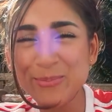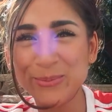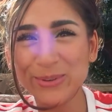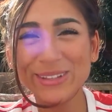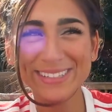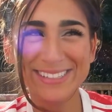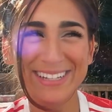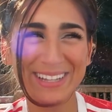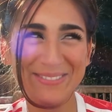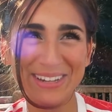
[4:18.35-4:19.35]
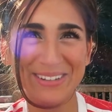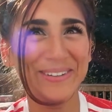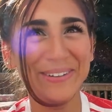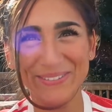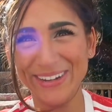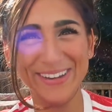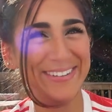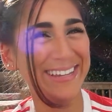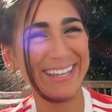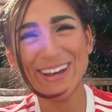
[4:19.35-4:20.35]
But realistically, I'm like, no way
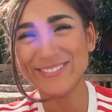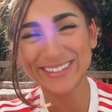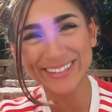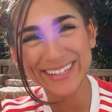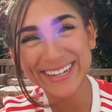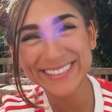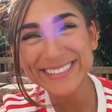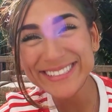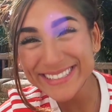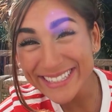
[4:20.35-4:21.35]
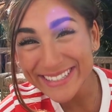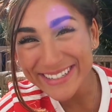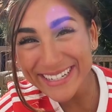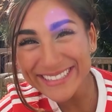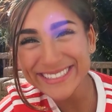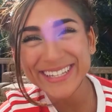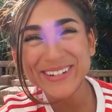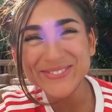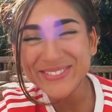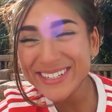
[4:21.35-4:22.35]
we could ever do that because it's just like crazy, like
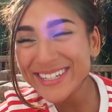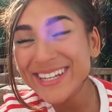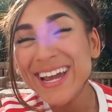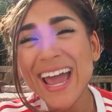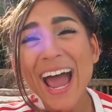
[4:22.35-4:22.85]
a million.